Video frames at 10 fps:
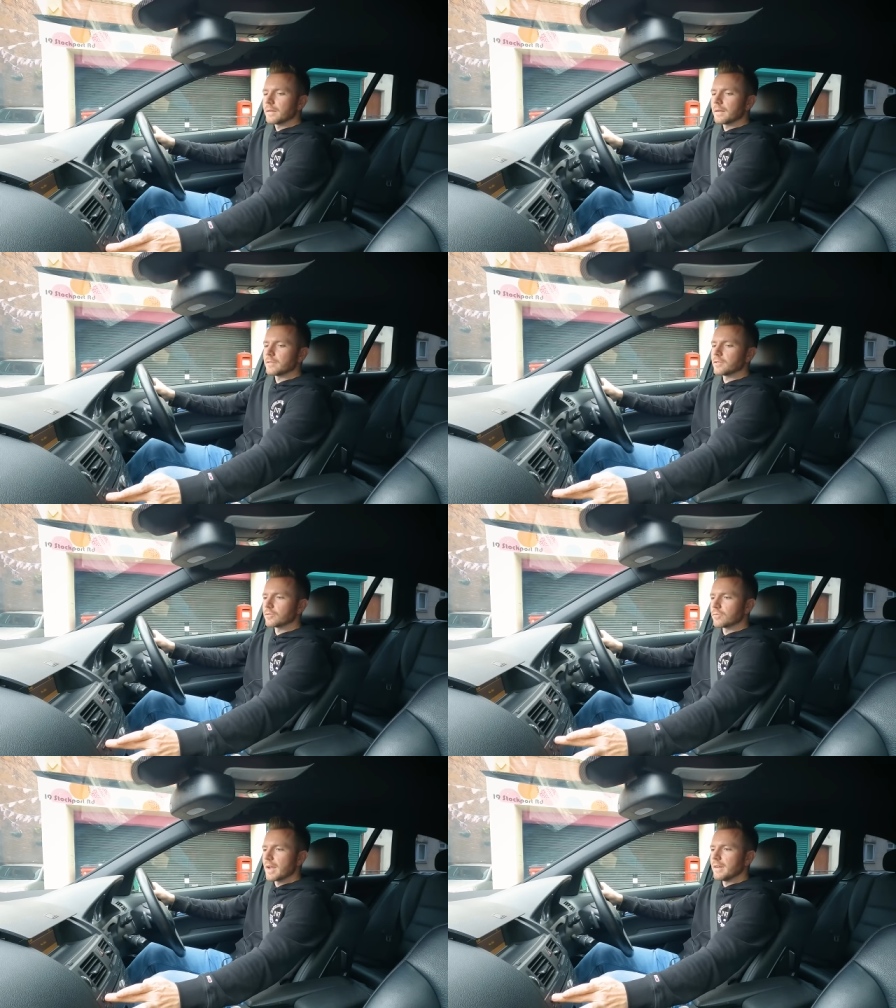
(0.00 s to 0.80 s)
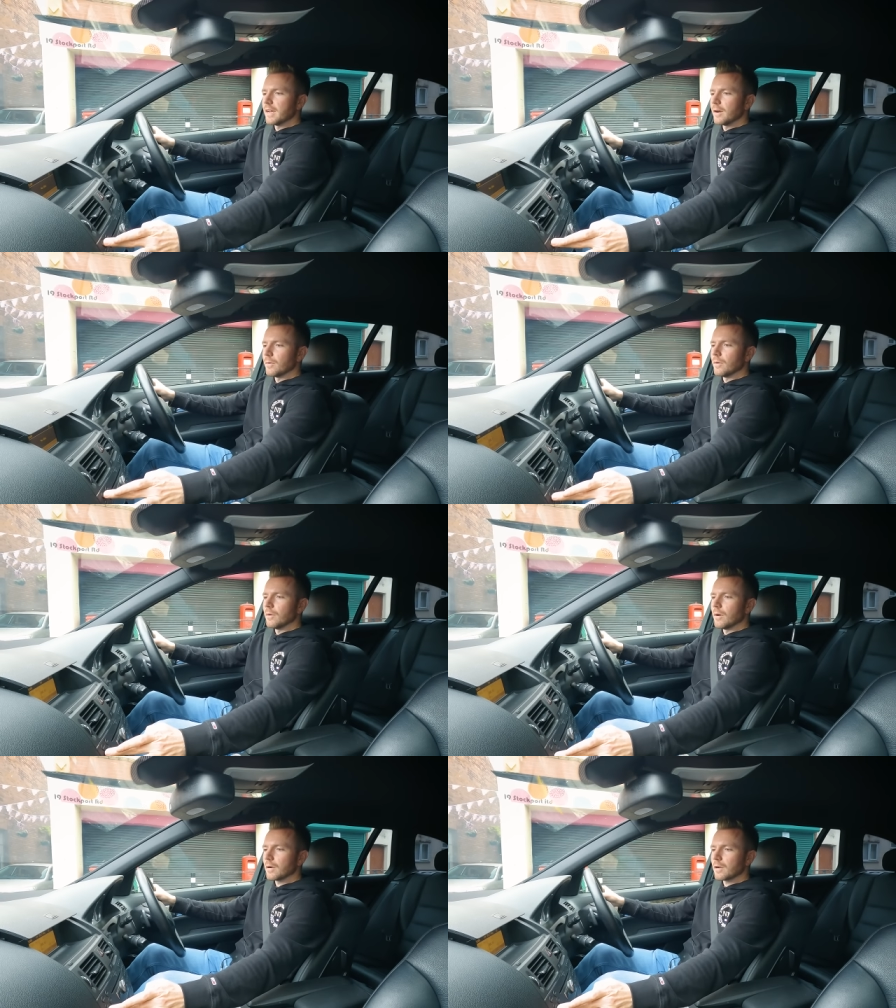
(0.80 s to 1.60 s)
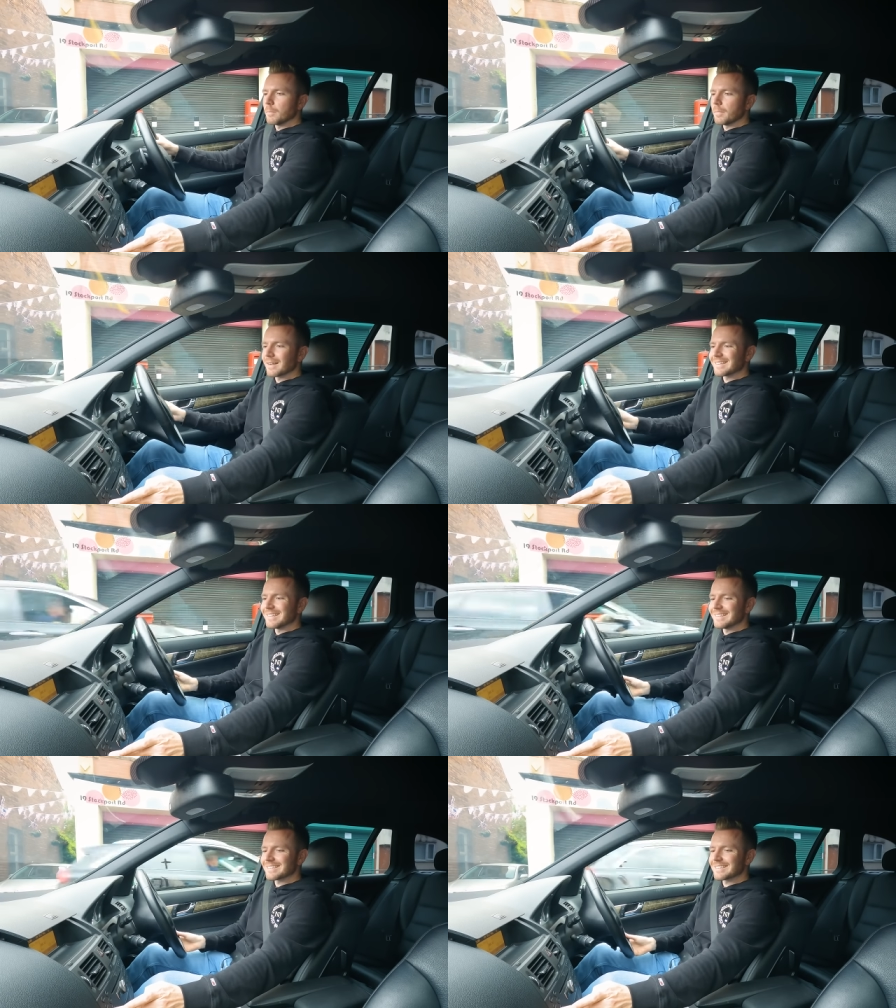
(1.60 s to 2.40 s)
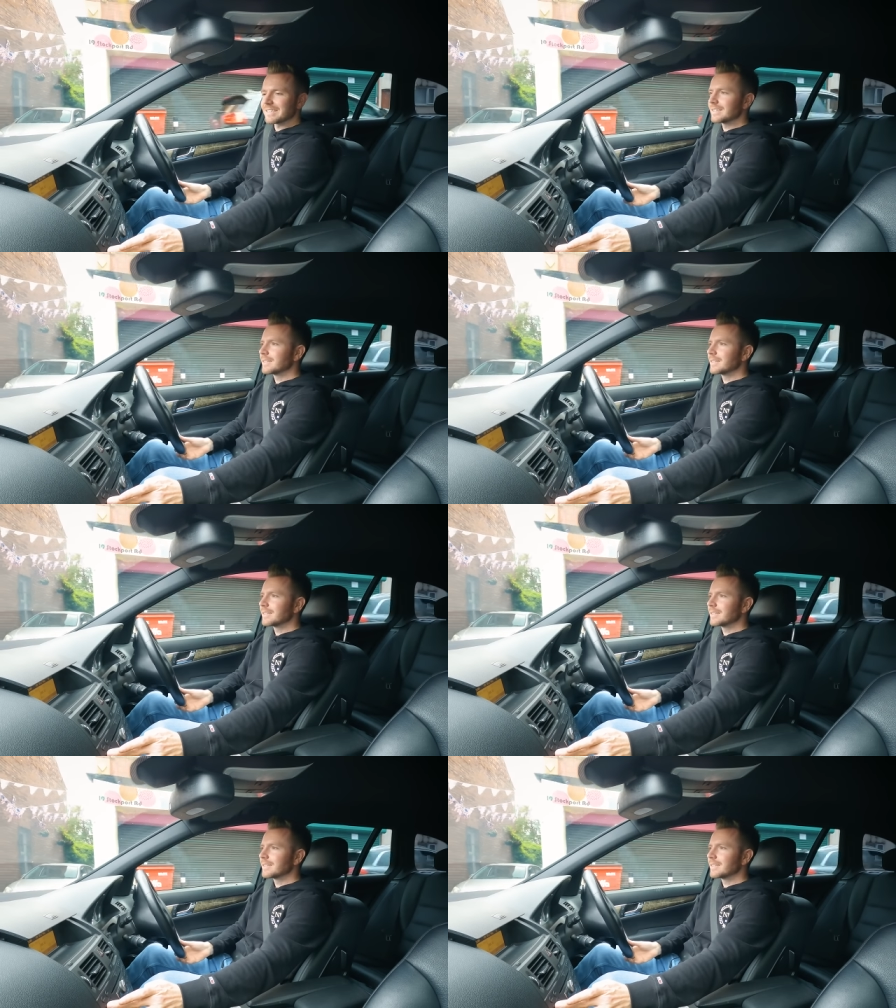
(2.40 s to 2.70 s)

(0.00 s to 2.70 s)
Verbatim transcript: I think it's just radio or compact disc.